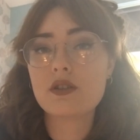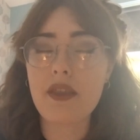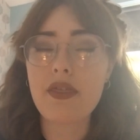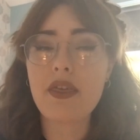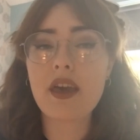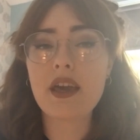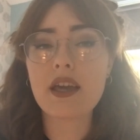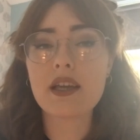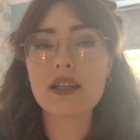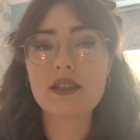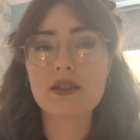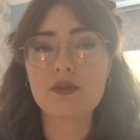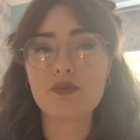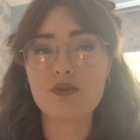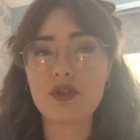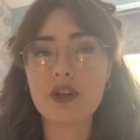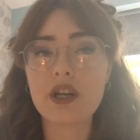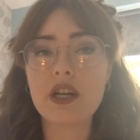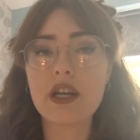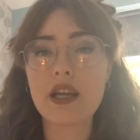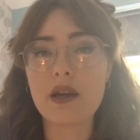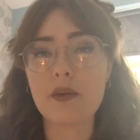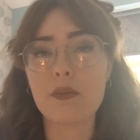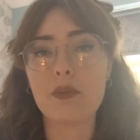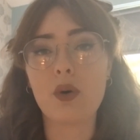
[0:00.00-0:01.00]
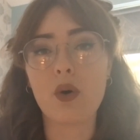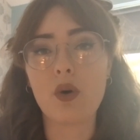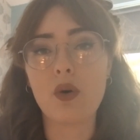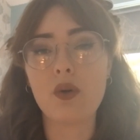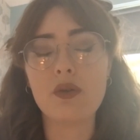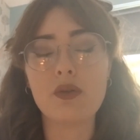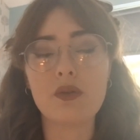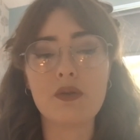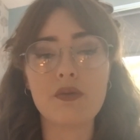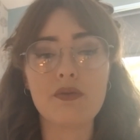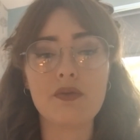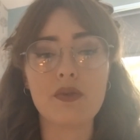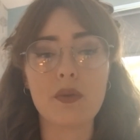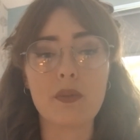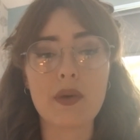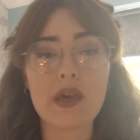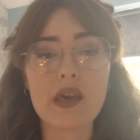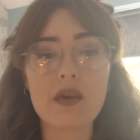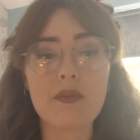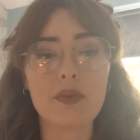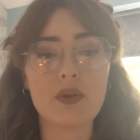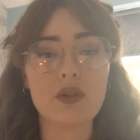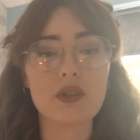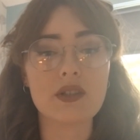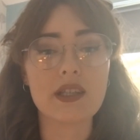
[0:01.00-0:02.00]
I think it's really important for
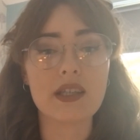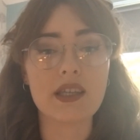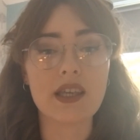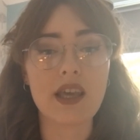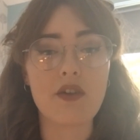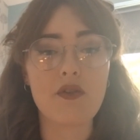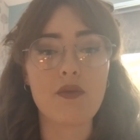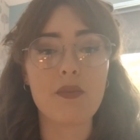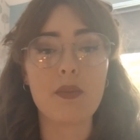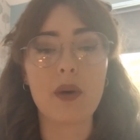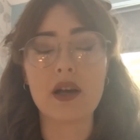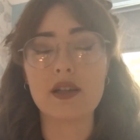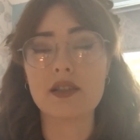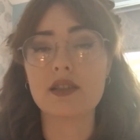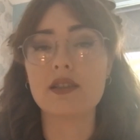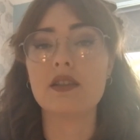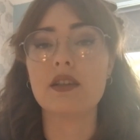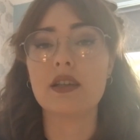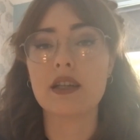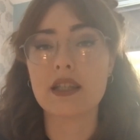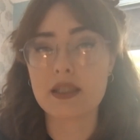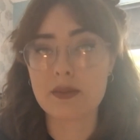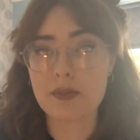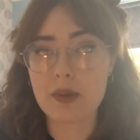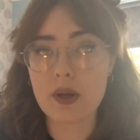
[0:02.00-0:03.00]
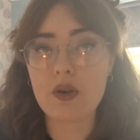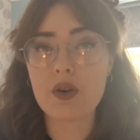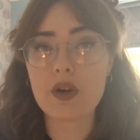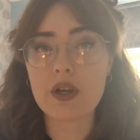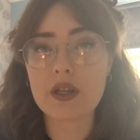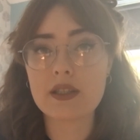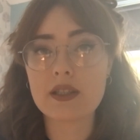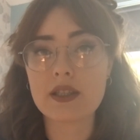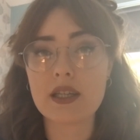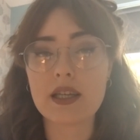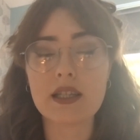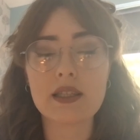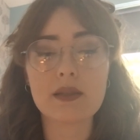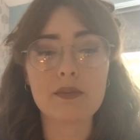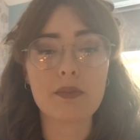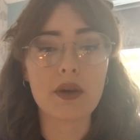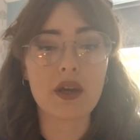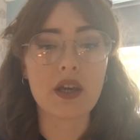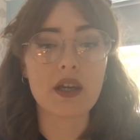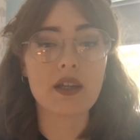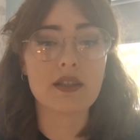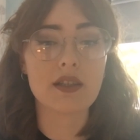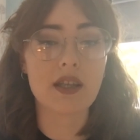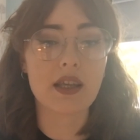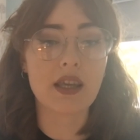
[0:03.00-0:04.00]
people to give personal experiences
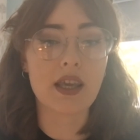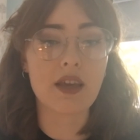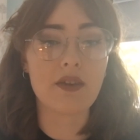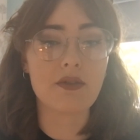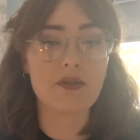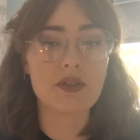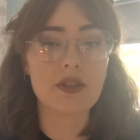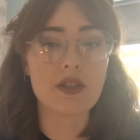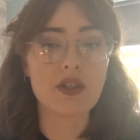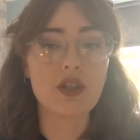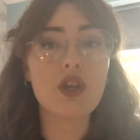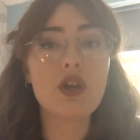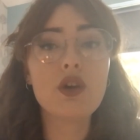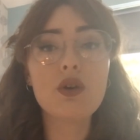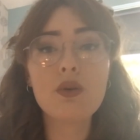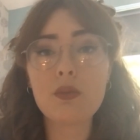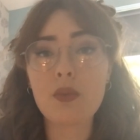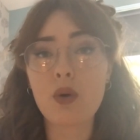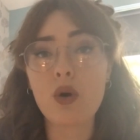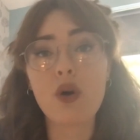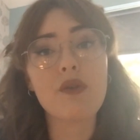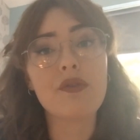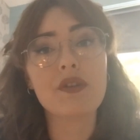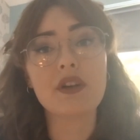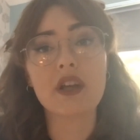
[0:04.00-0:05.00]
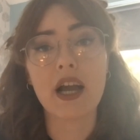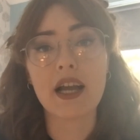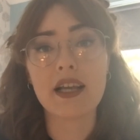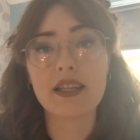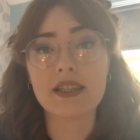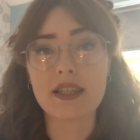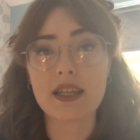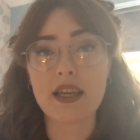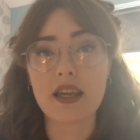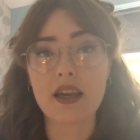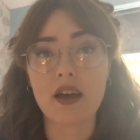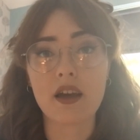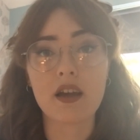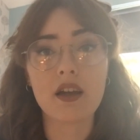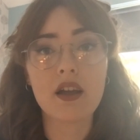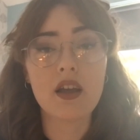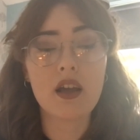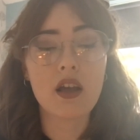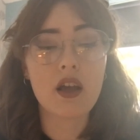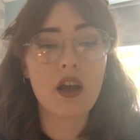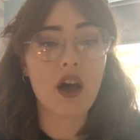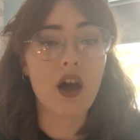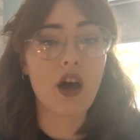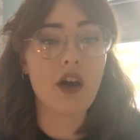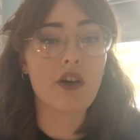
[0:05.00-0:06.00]
because it gives you more of an idea
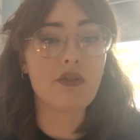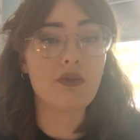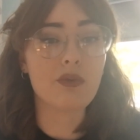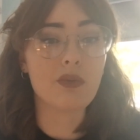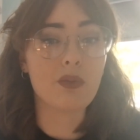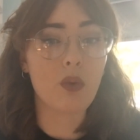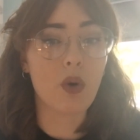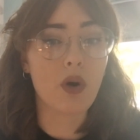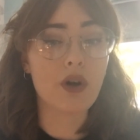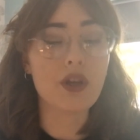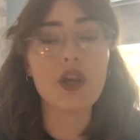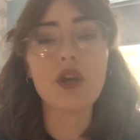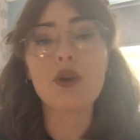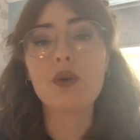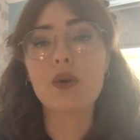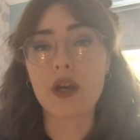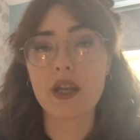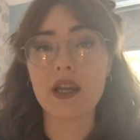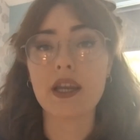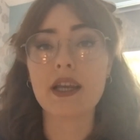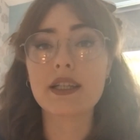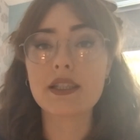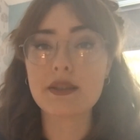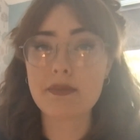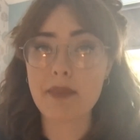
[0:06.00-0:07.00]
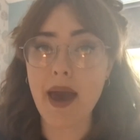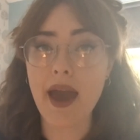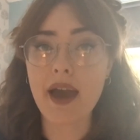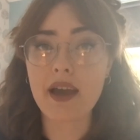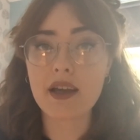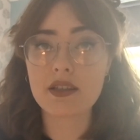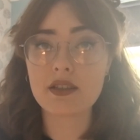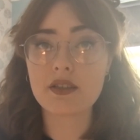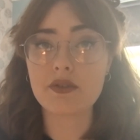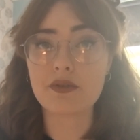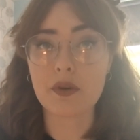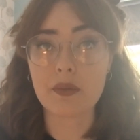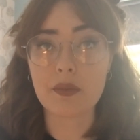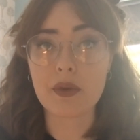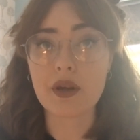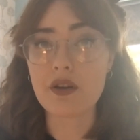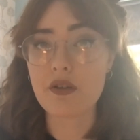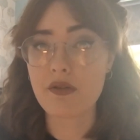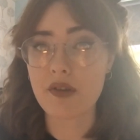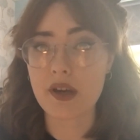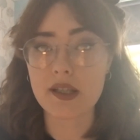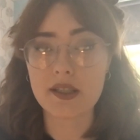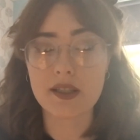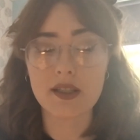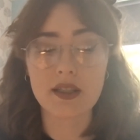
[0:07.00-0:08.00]
of what you can expect from
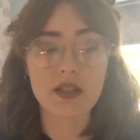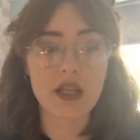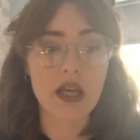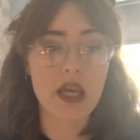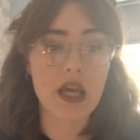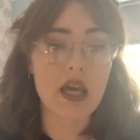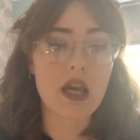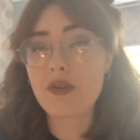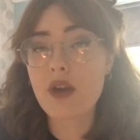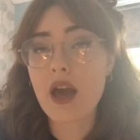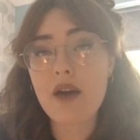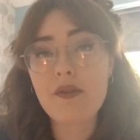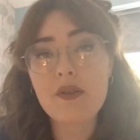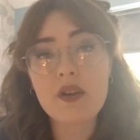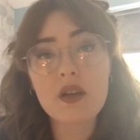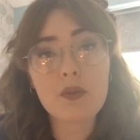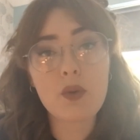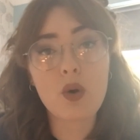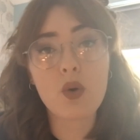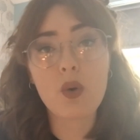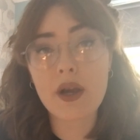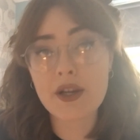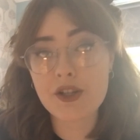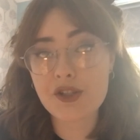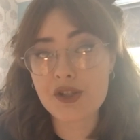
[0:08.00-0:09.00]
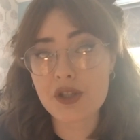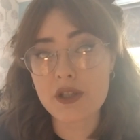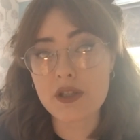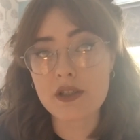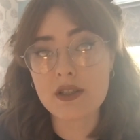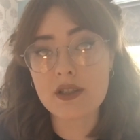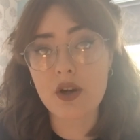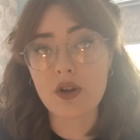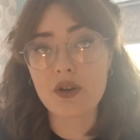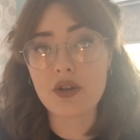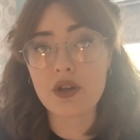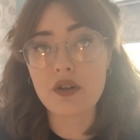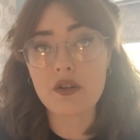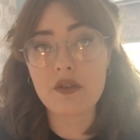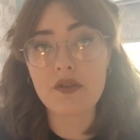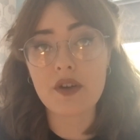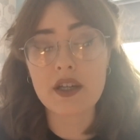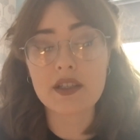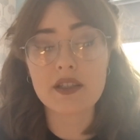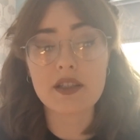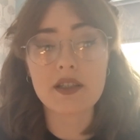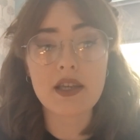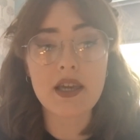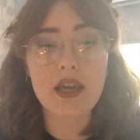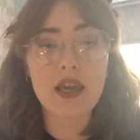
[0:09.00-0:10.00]
university. If you have any more questions on
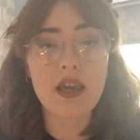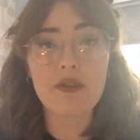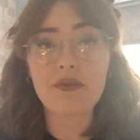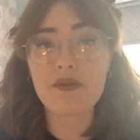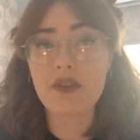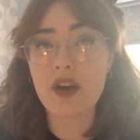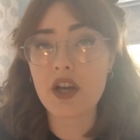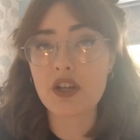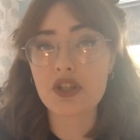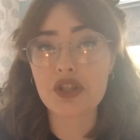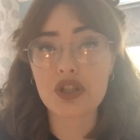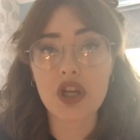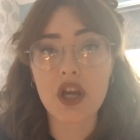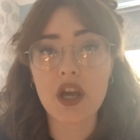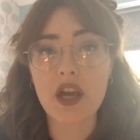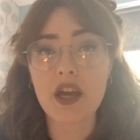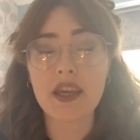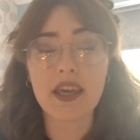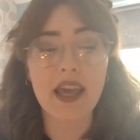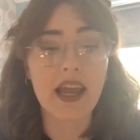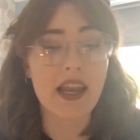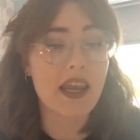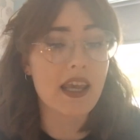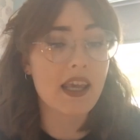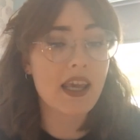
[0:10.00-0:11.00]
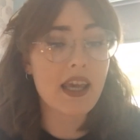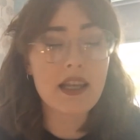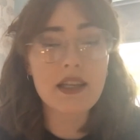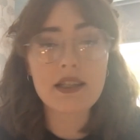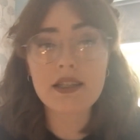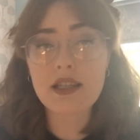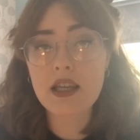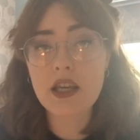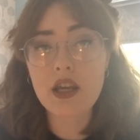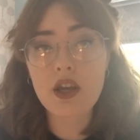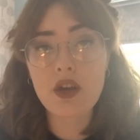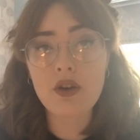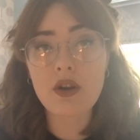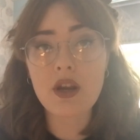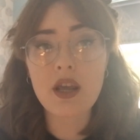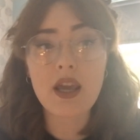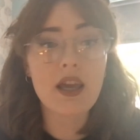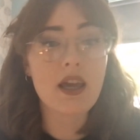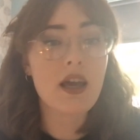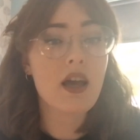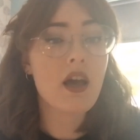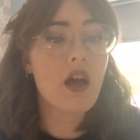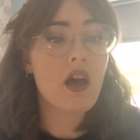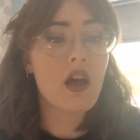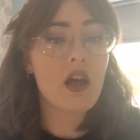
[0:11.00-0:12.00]
university, first year, getting into
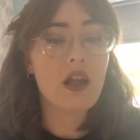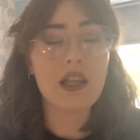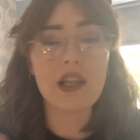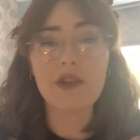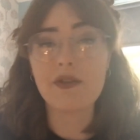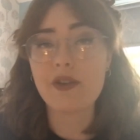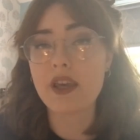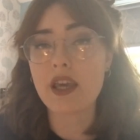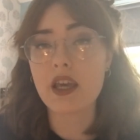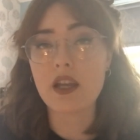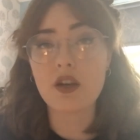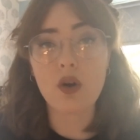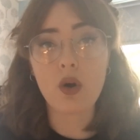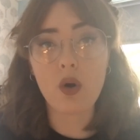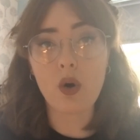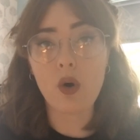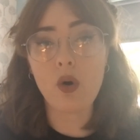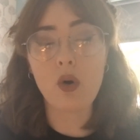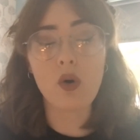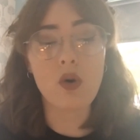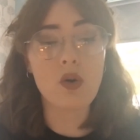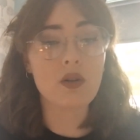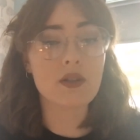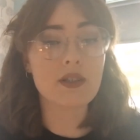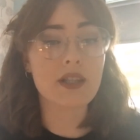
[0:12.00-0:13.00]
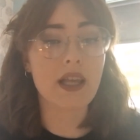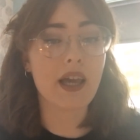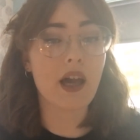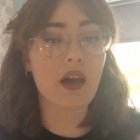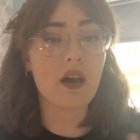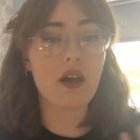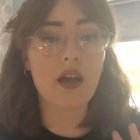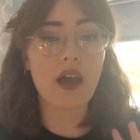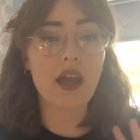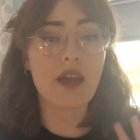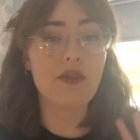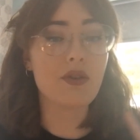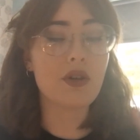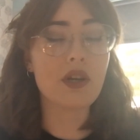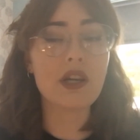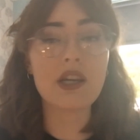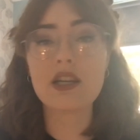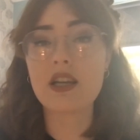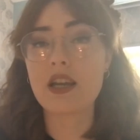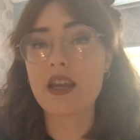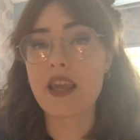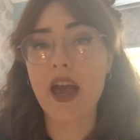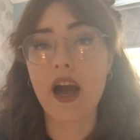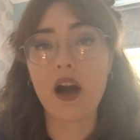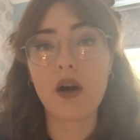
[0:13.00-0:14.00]
uni, living in halls, like if you
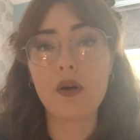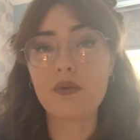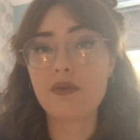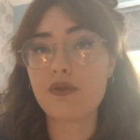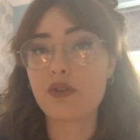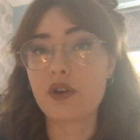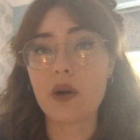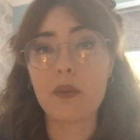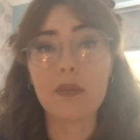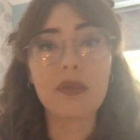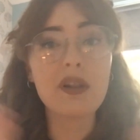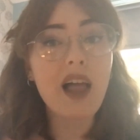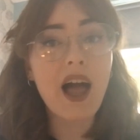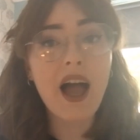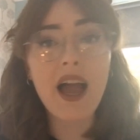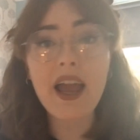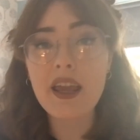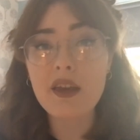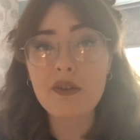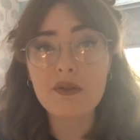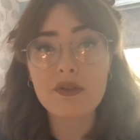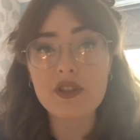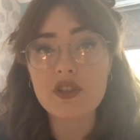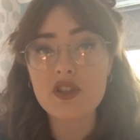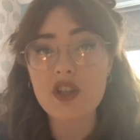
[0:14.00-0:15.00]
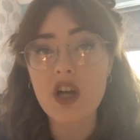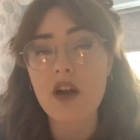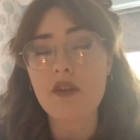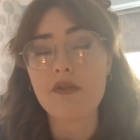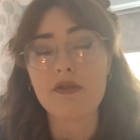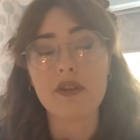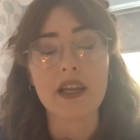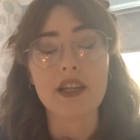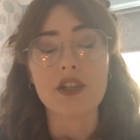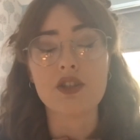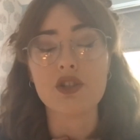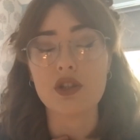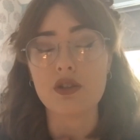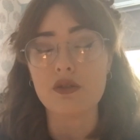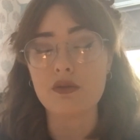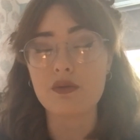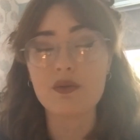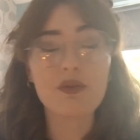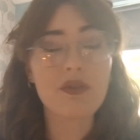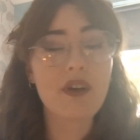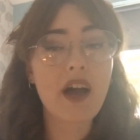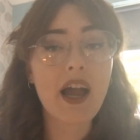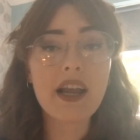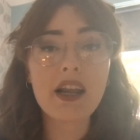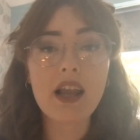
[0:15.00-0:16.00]
need any help for applying for stuff like
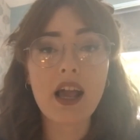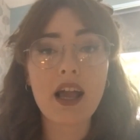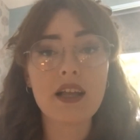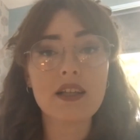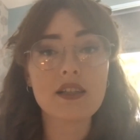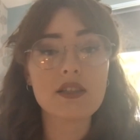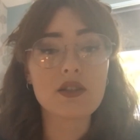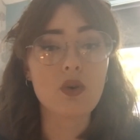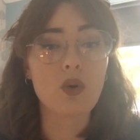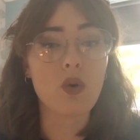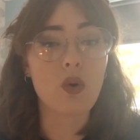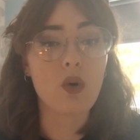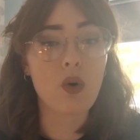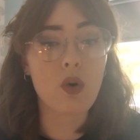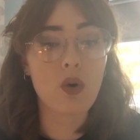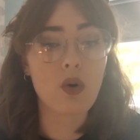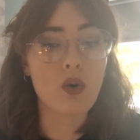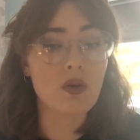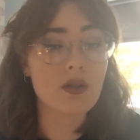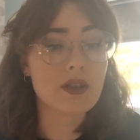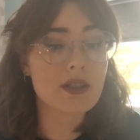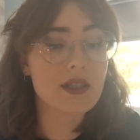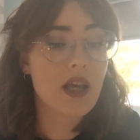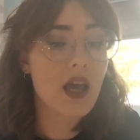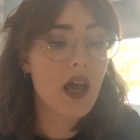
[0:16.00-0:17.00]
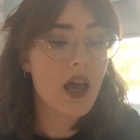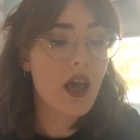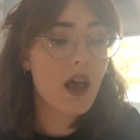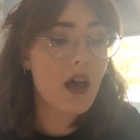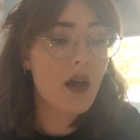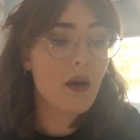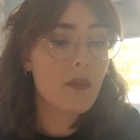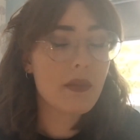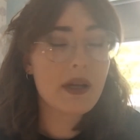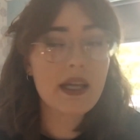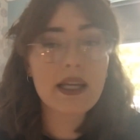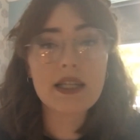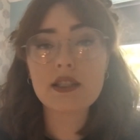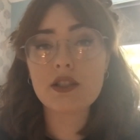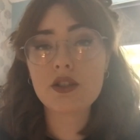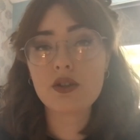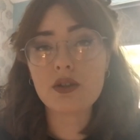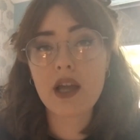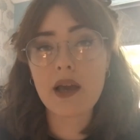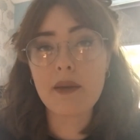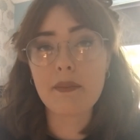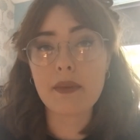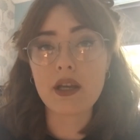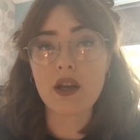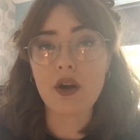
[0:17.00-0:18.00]
student finance or halls, please do
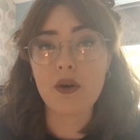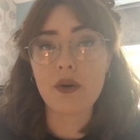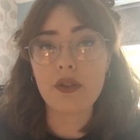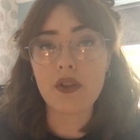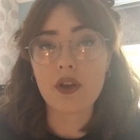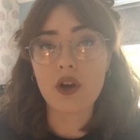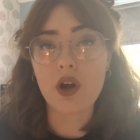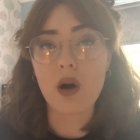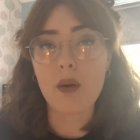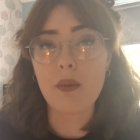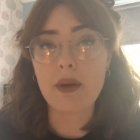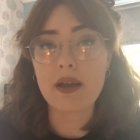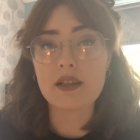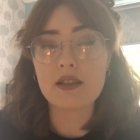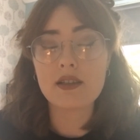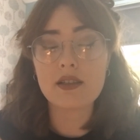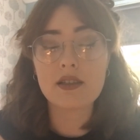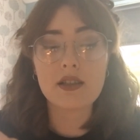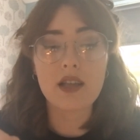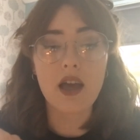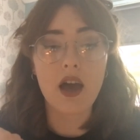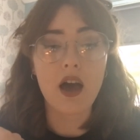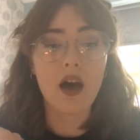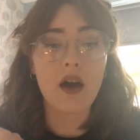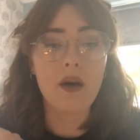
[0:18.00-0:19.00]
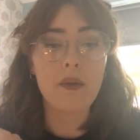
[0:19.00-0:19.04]
let me know in the comments.